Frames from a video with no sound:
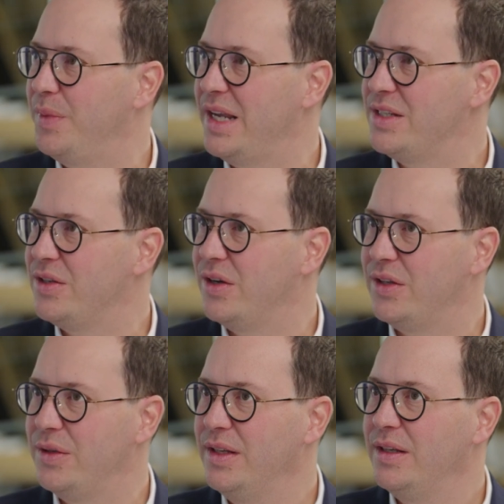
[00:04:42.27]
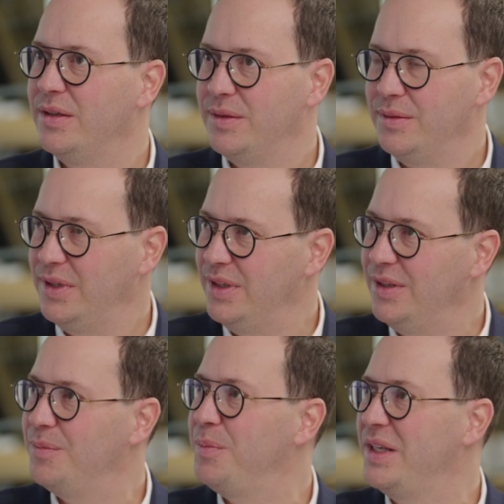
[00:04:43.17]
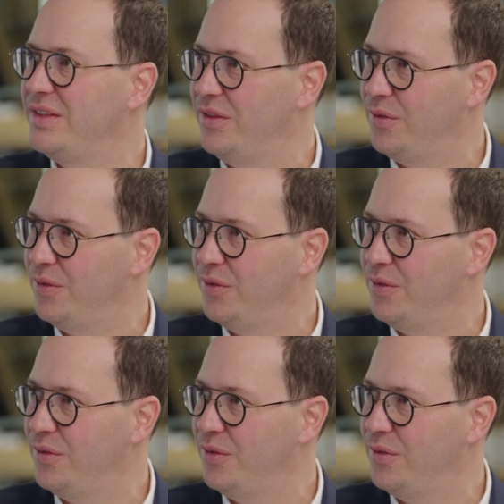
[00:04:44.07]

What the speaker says: based on peaks and